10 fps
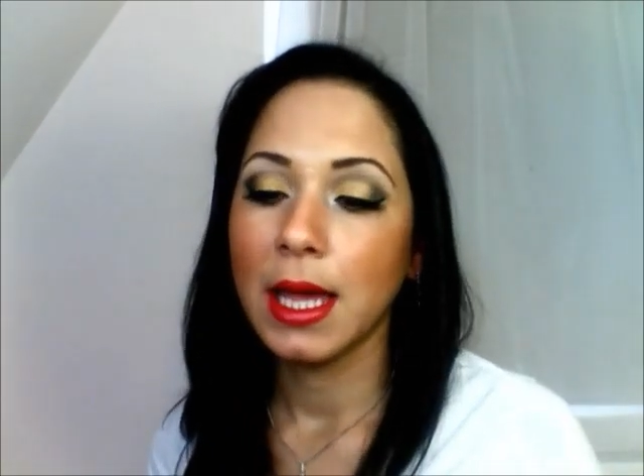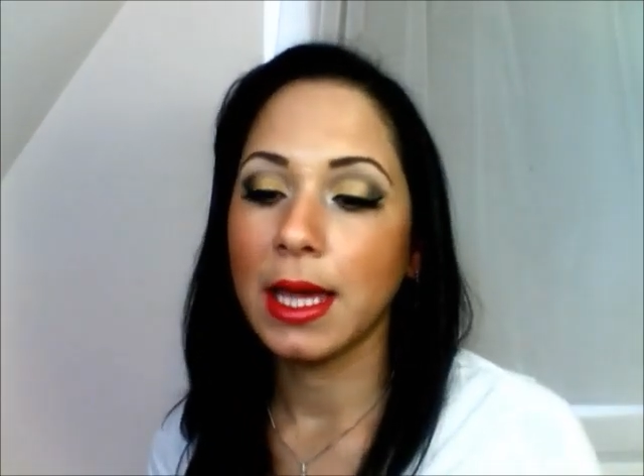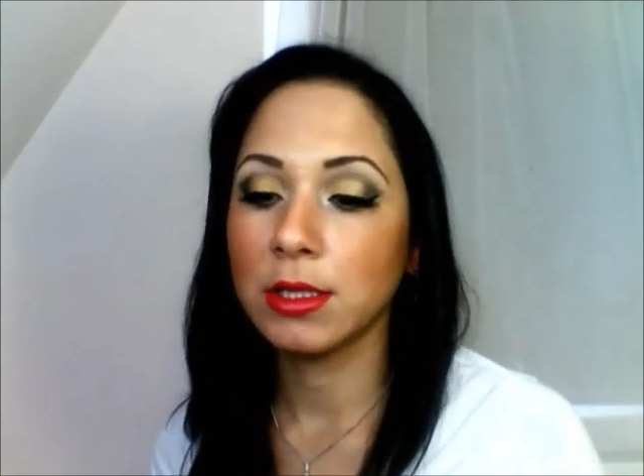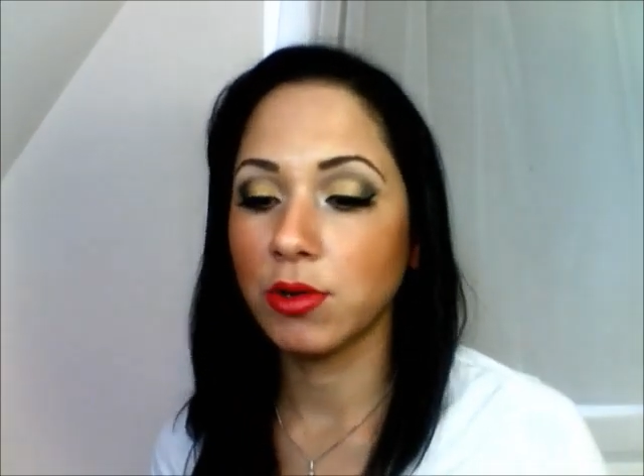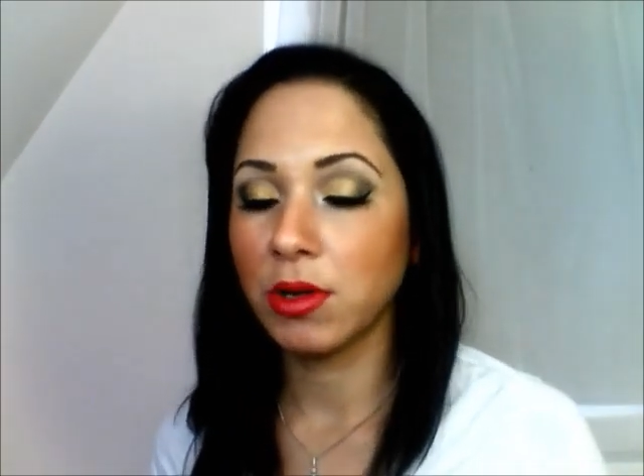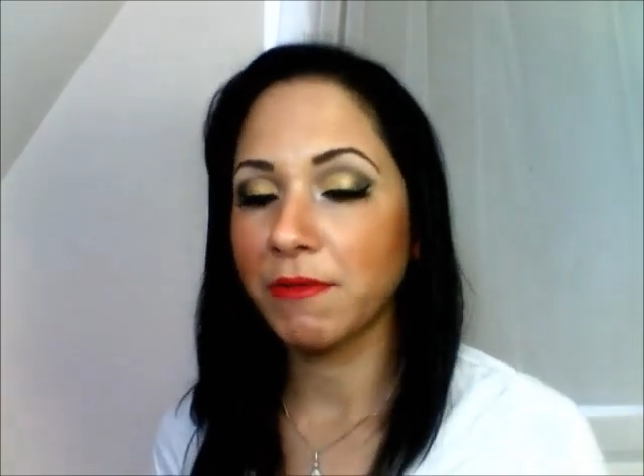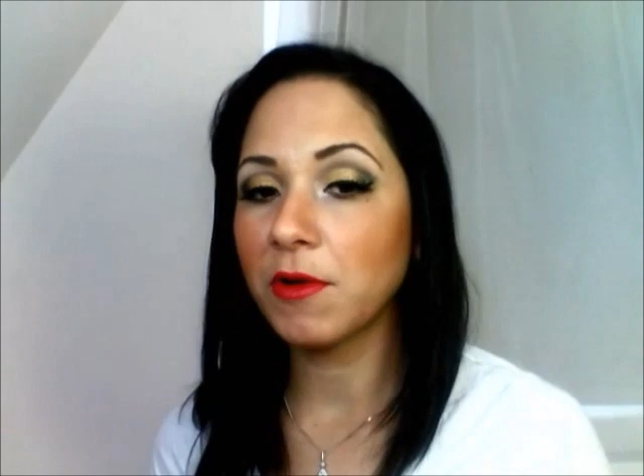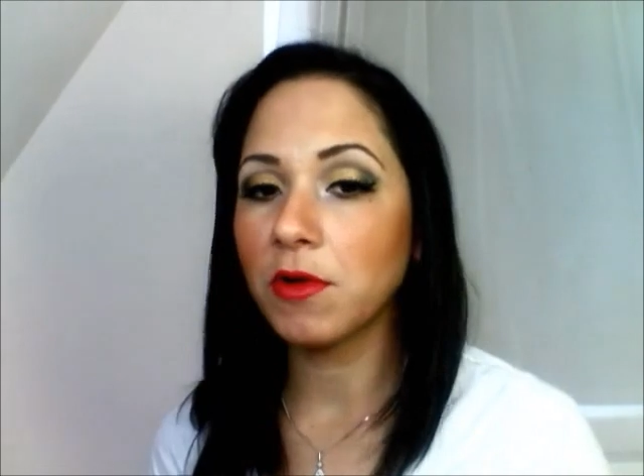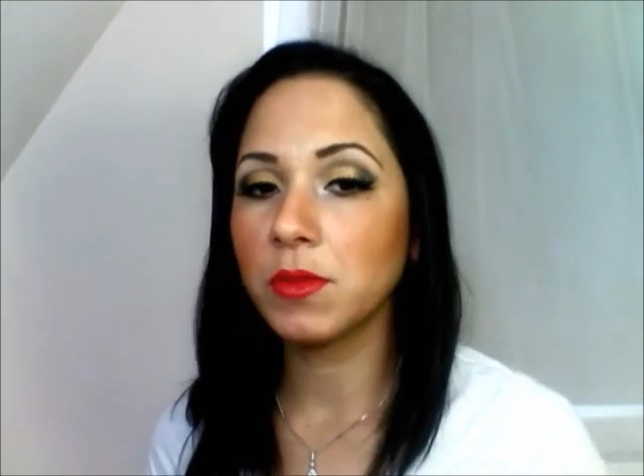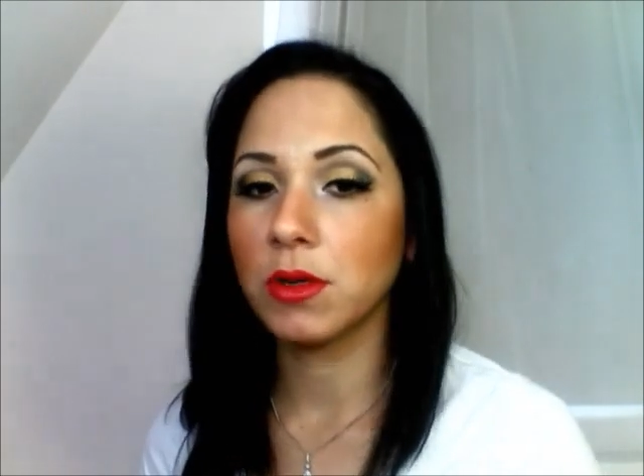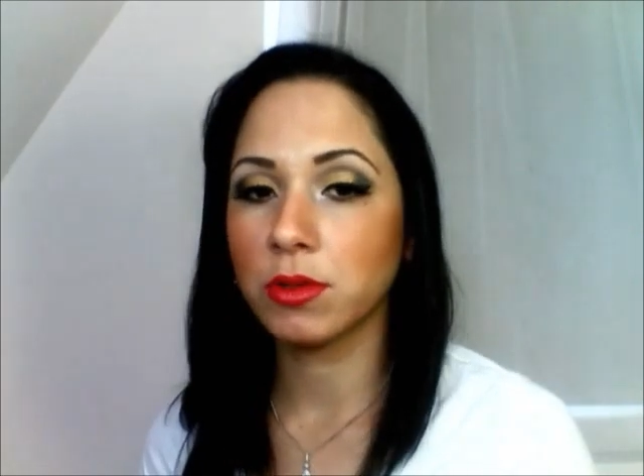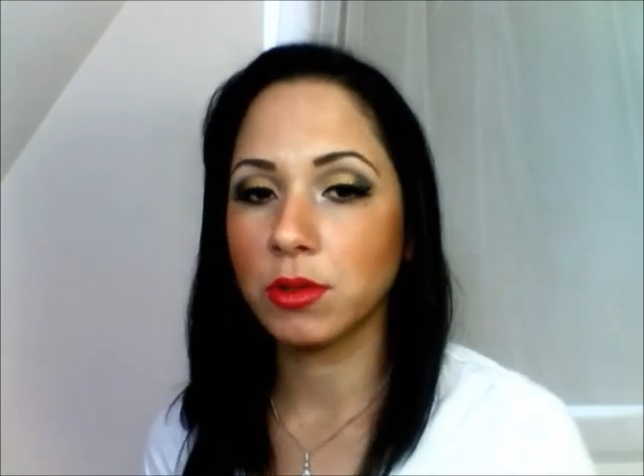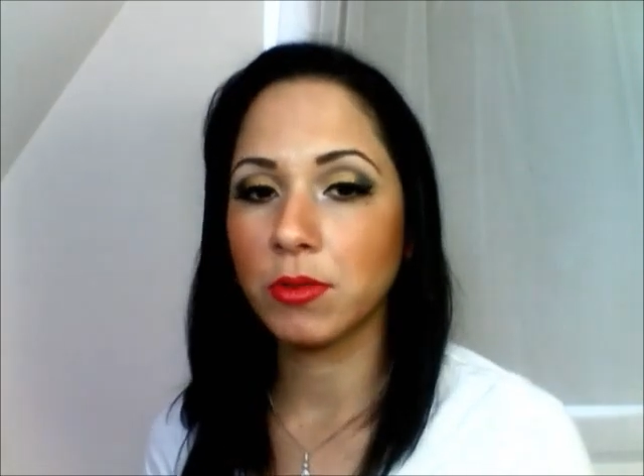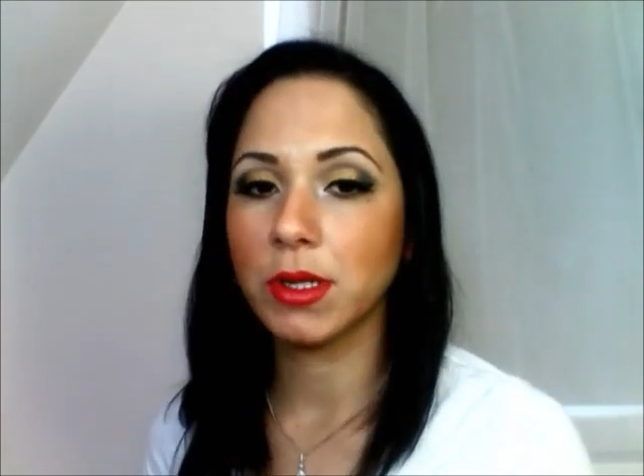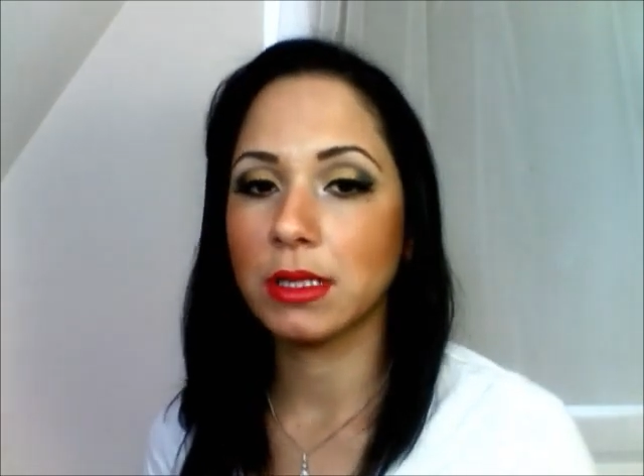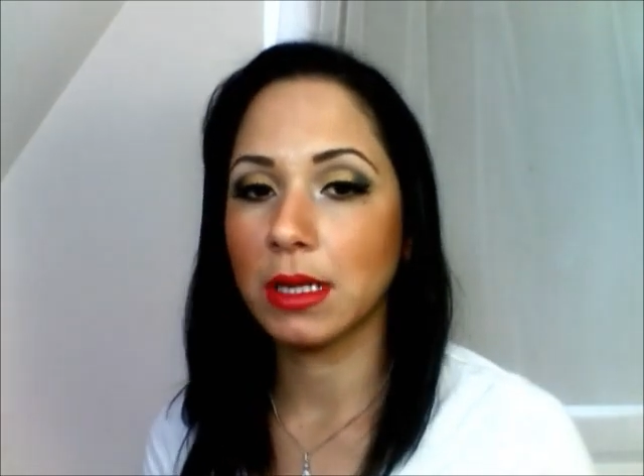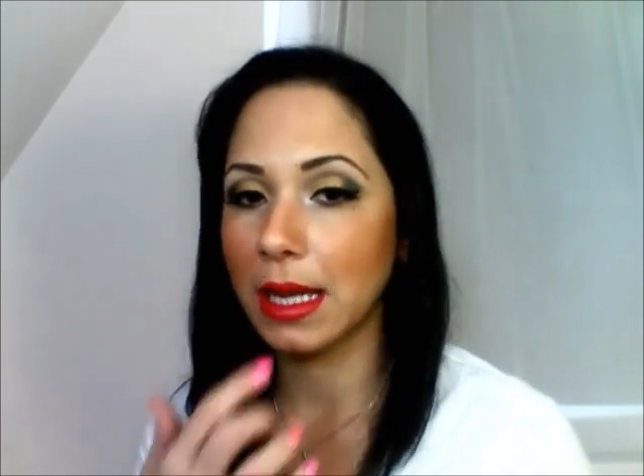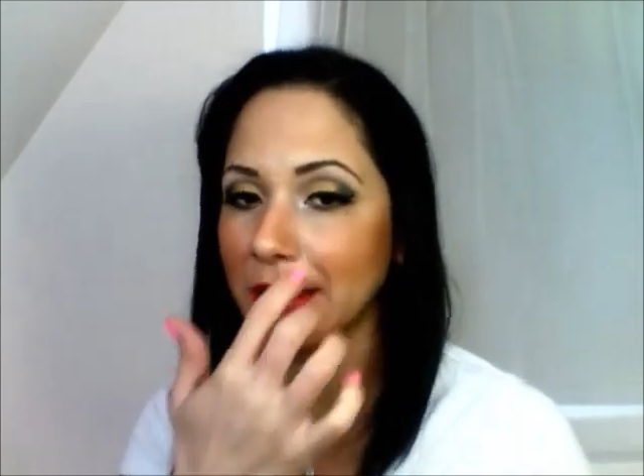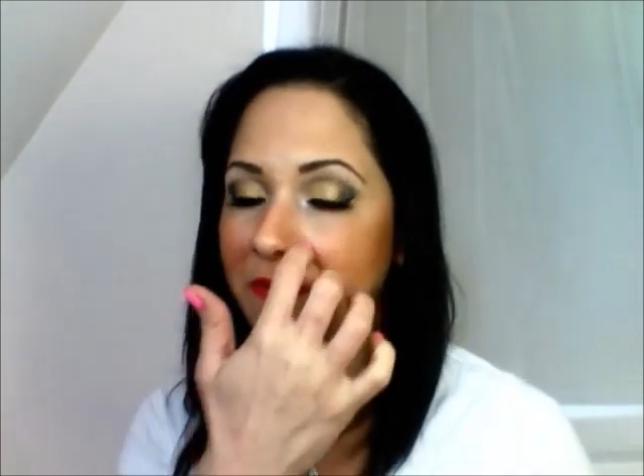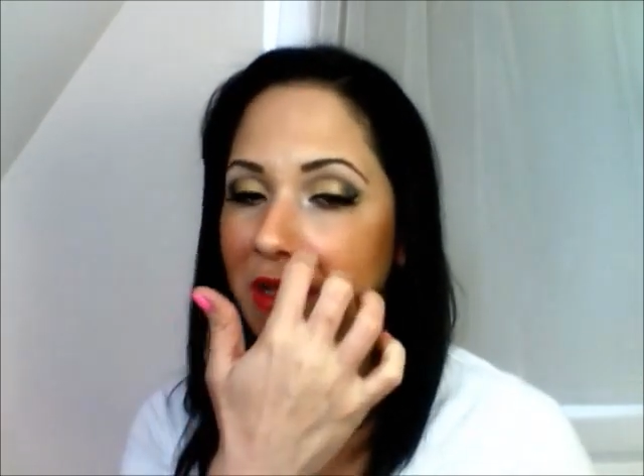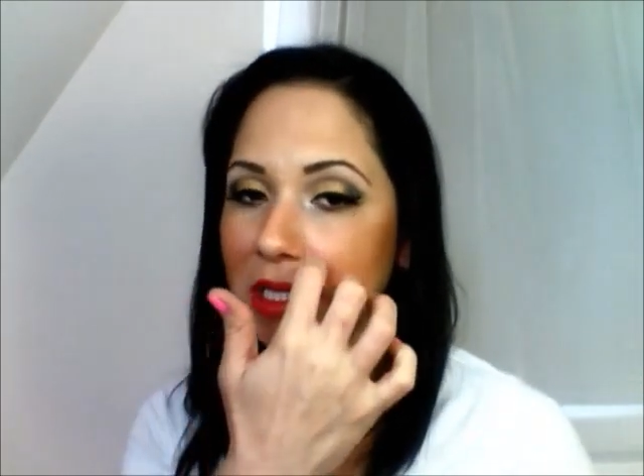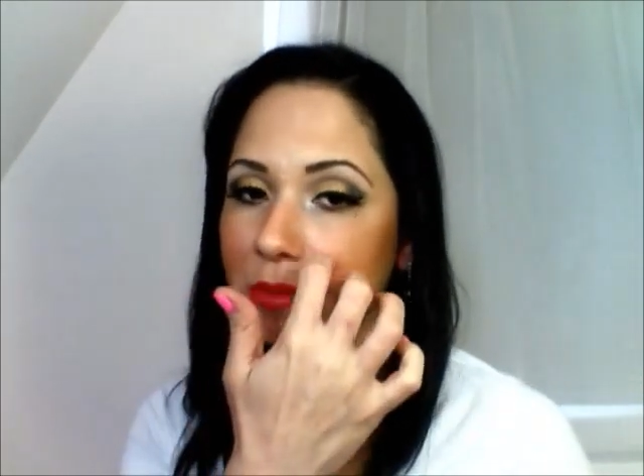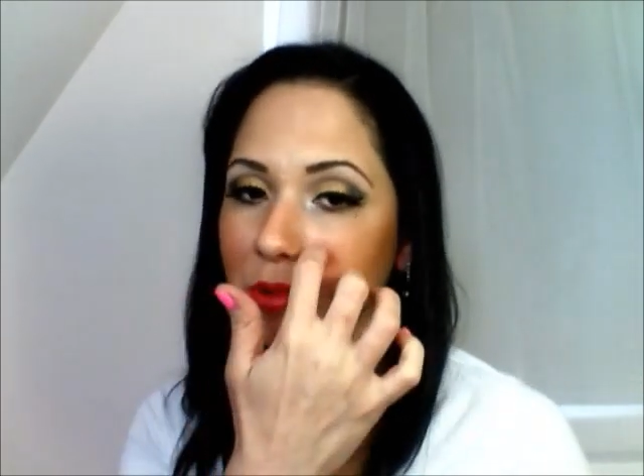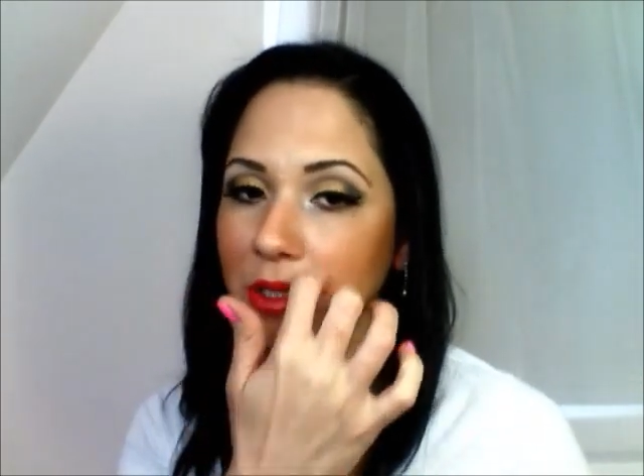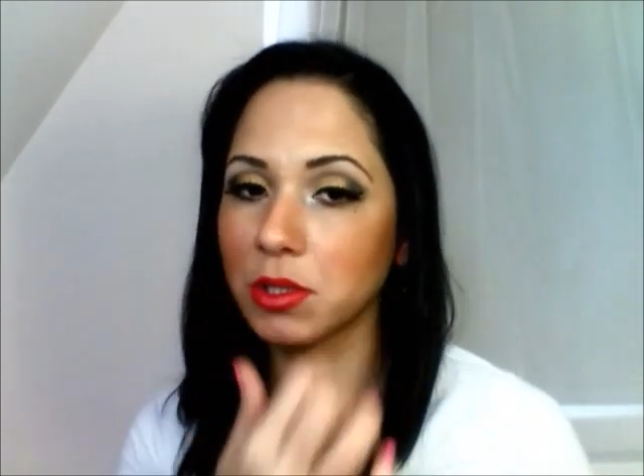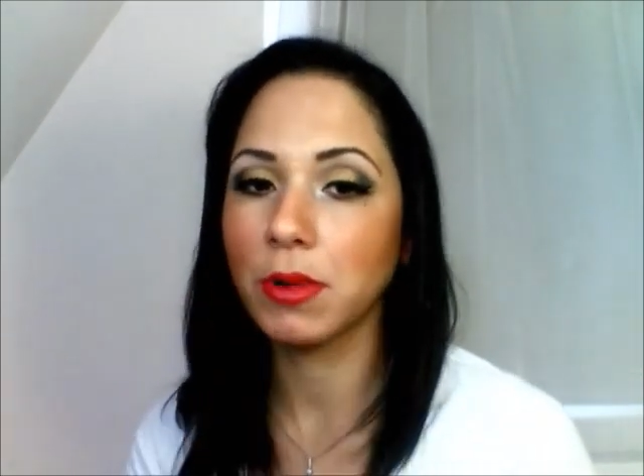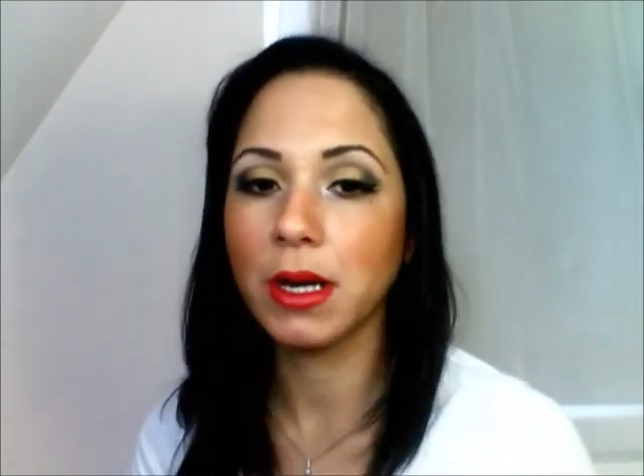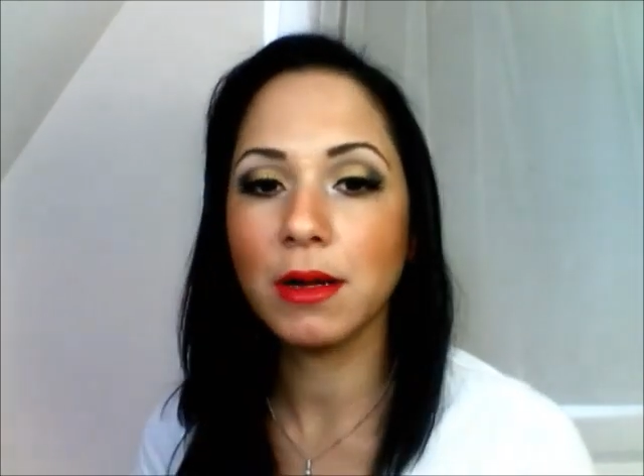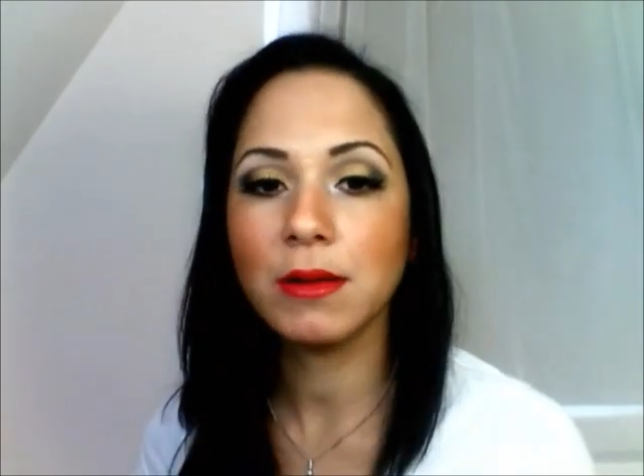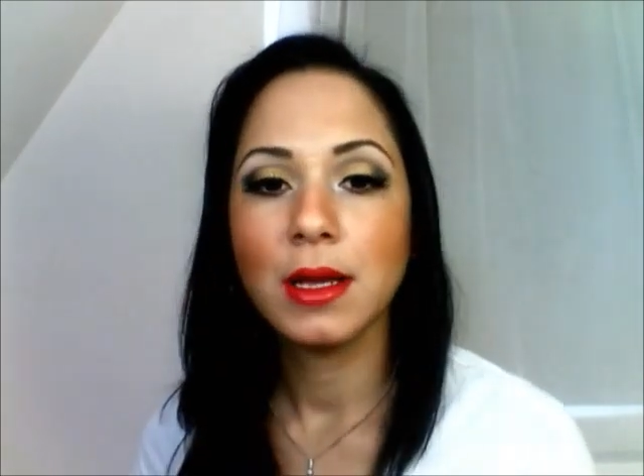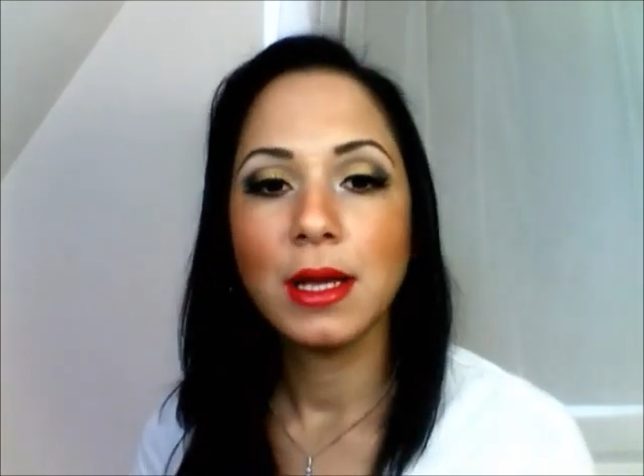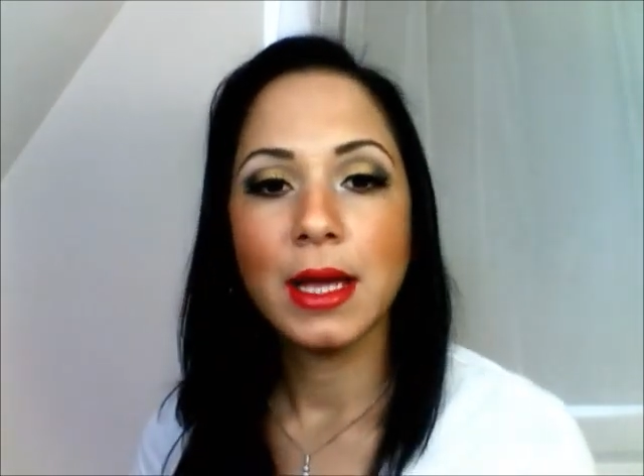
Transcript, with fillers: And you can follow me on Twitter and Facebook as well.